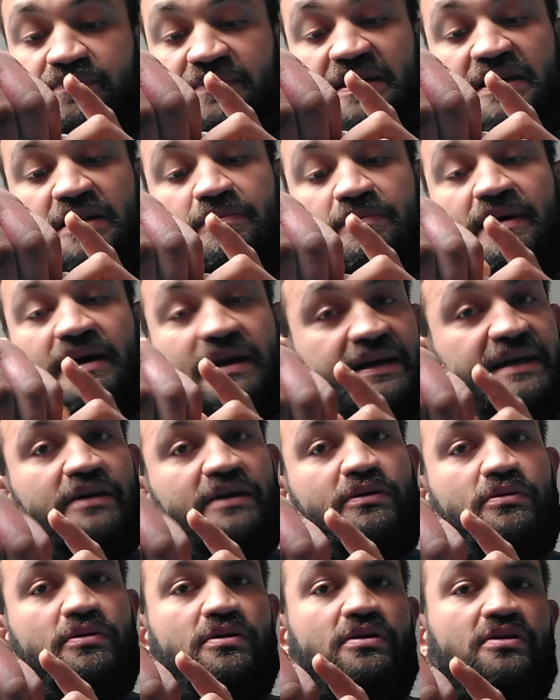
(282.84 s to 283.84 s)
in about an
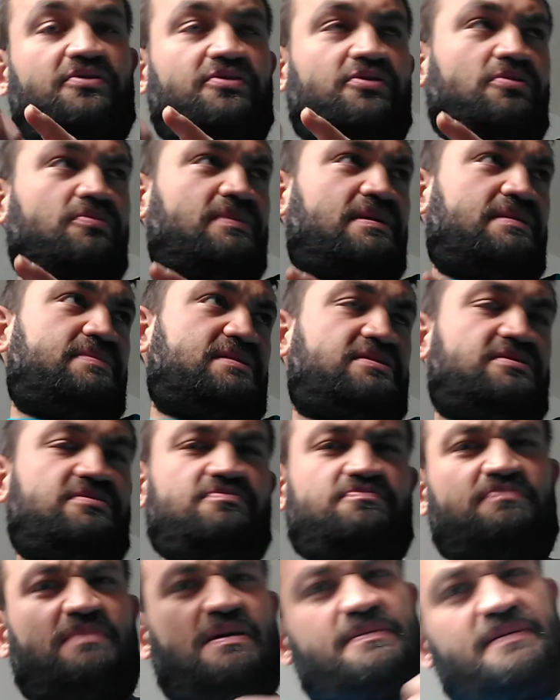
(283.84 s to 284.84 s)
hour also maybe
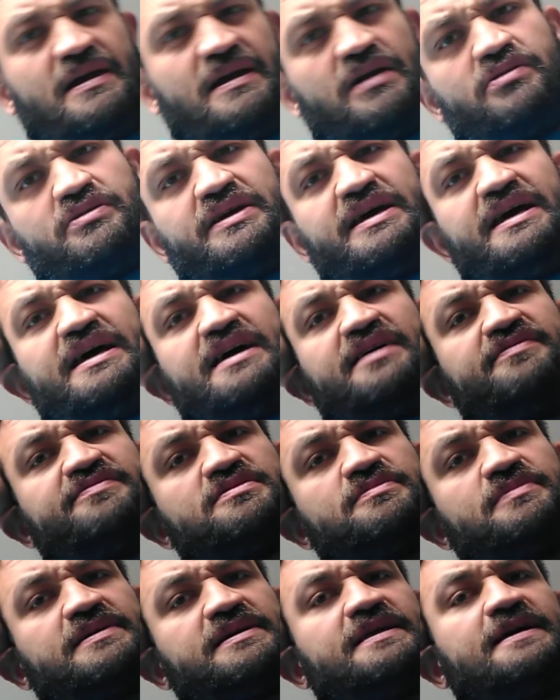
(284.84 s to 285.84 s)
maybe hour and a half
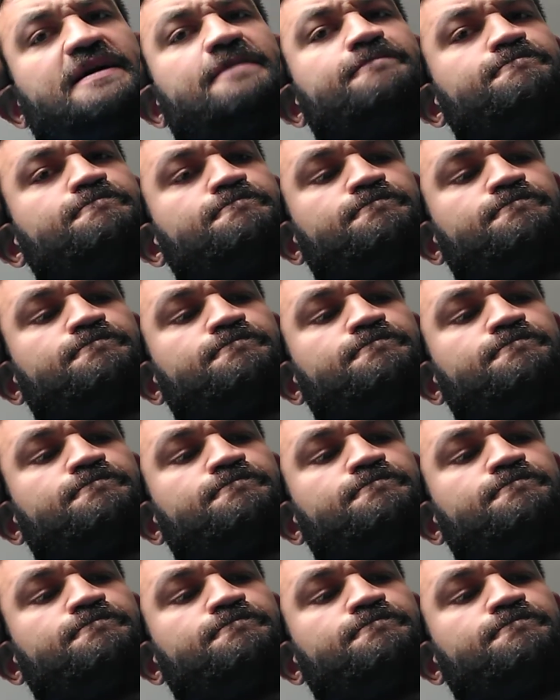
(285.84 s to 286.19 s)
something like that